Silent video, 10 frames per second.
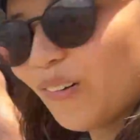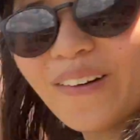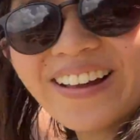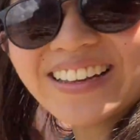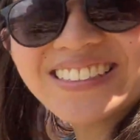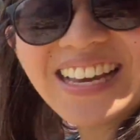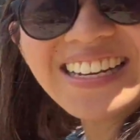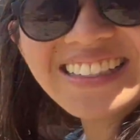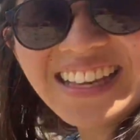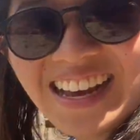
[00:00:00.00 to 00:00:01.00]
Wing is
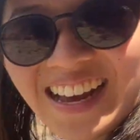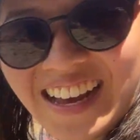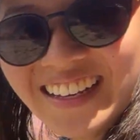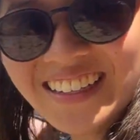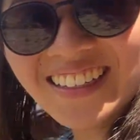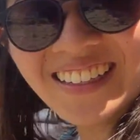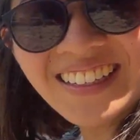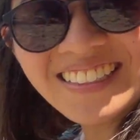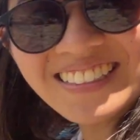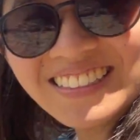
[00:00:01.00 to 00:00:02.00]
getting there.
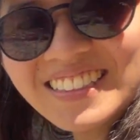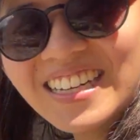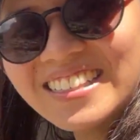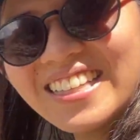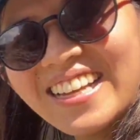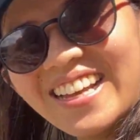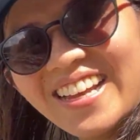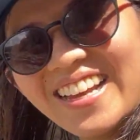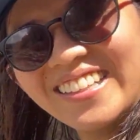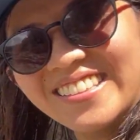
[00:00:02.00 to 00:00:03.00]
You got
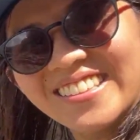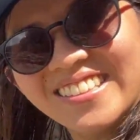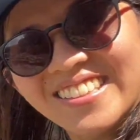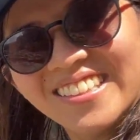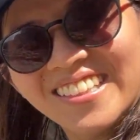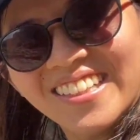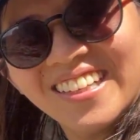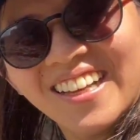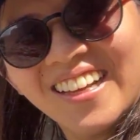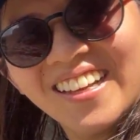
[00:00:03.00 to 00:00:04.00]
this.
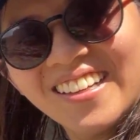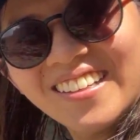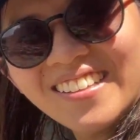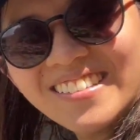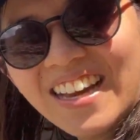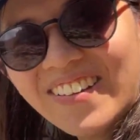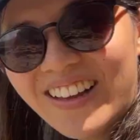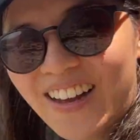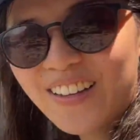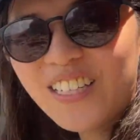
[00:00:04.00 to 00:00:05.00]
There we
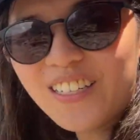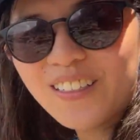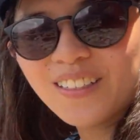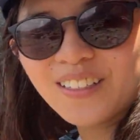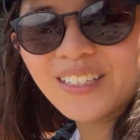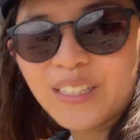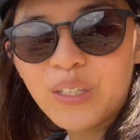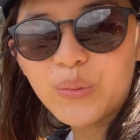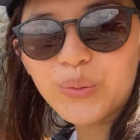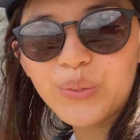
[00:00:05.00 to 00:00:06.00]
go.
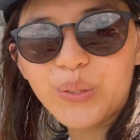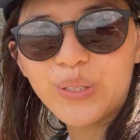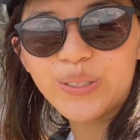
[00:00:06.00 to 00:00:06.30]
Phew.